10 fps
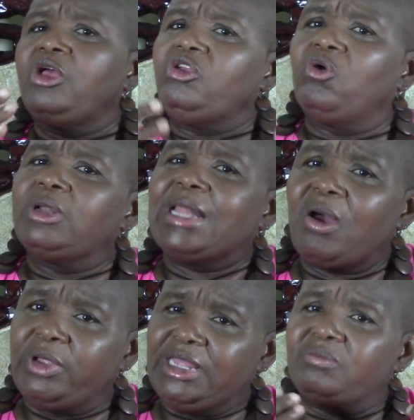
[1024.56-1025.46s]
you're
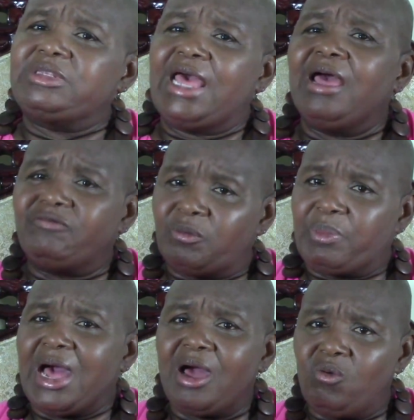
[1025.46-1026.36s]
allowing him to have the
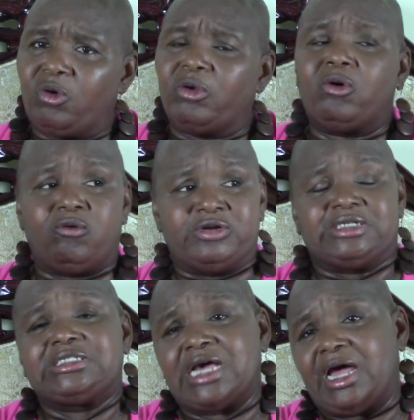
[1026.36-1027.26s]
power over
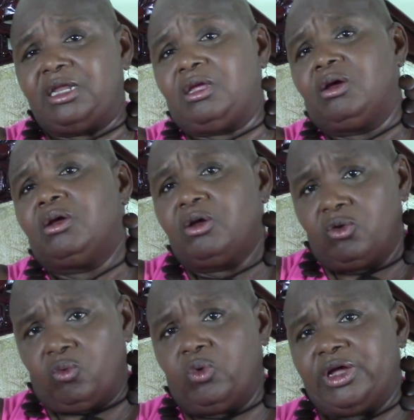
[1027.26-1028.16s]
deciding
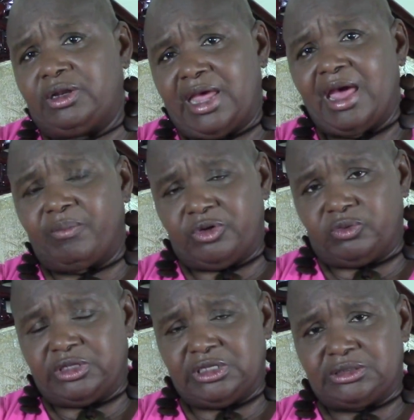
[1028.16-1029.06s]
what happened
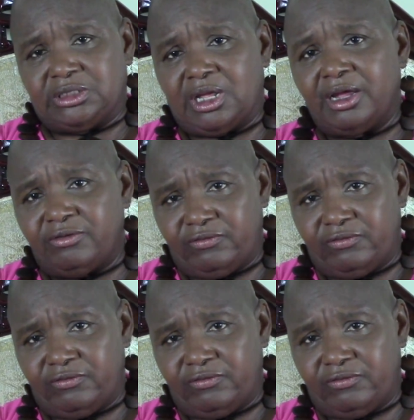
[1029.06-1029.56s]
with his life.